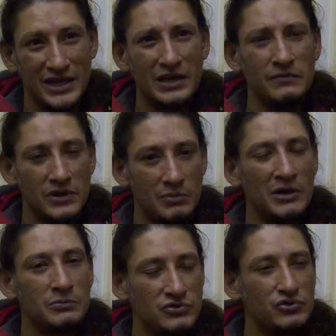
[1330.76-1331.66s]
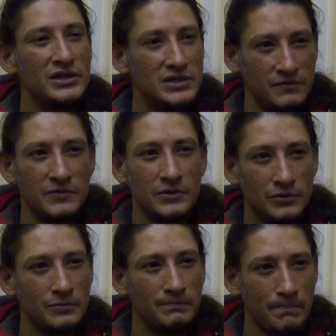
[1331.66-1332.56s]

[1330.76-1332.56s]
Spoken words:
Giving them up was really difficult.